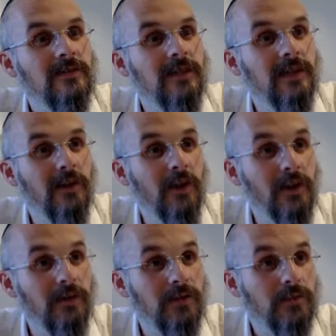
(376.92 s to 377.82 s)
Oh, Yoah
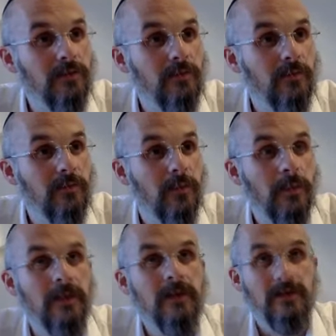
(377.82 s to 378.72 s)
Navi.
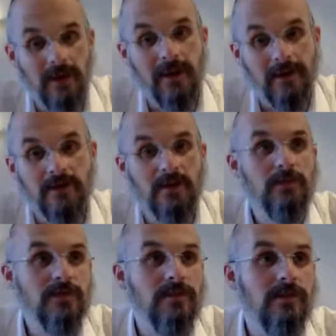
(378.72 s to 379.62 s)
Yeah, he had a neshama,
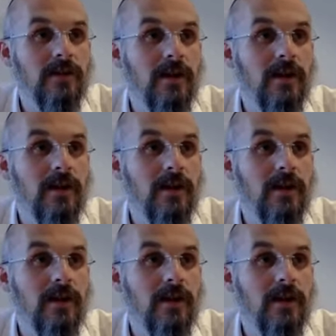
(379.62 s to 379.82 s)
sure.